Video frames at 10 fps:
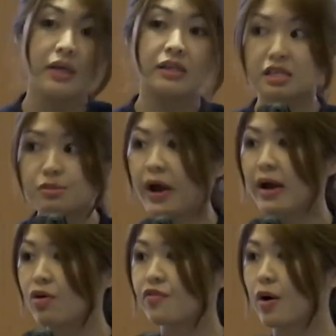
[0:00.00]
despite
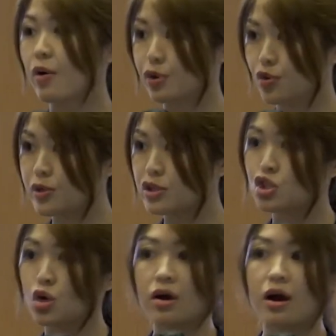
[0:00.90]
of our human
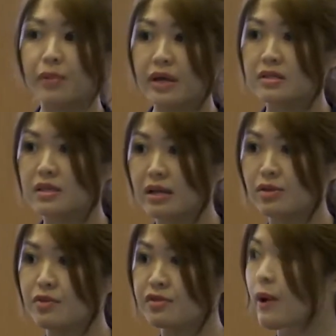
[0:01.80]
shortcomings and
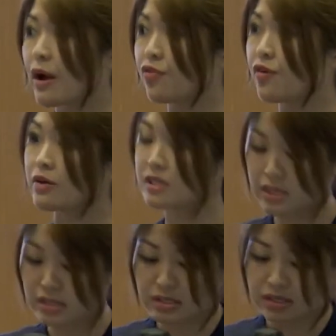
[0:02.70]
despite of our
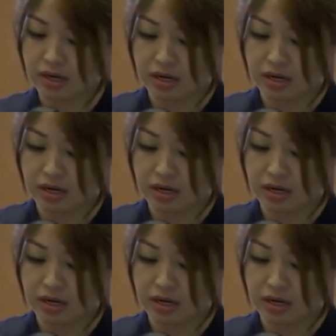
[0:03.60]
sins,